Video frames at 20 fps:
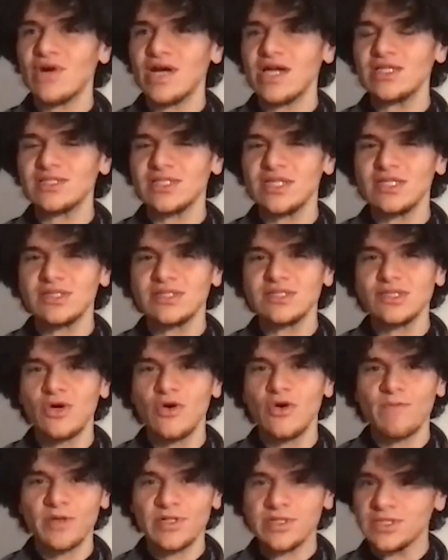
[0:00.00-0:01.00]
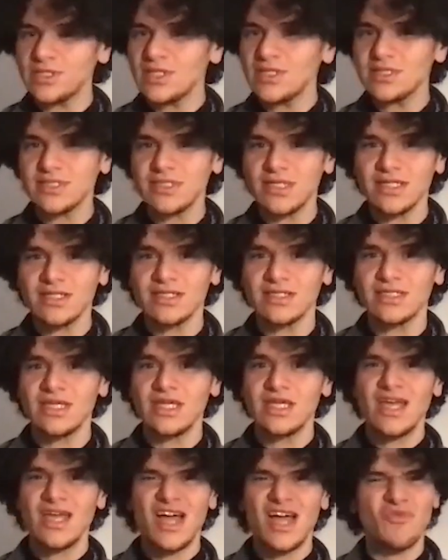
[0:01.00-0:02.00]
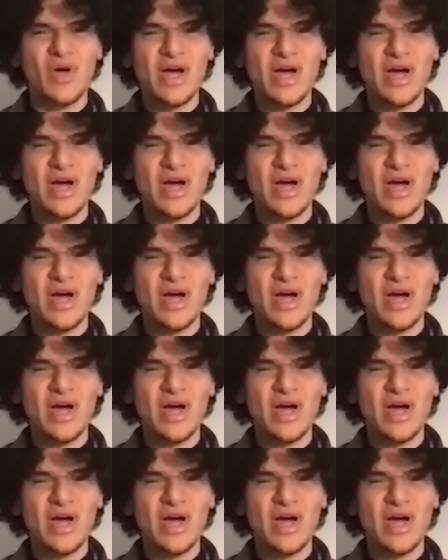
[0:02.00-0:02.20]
is he so persistent, and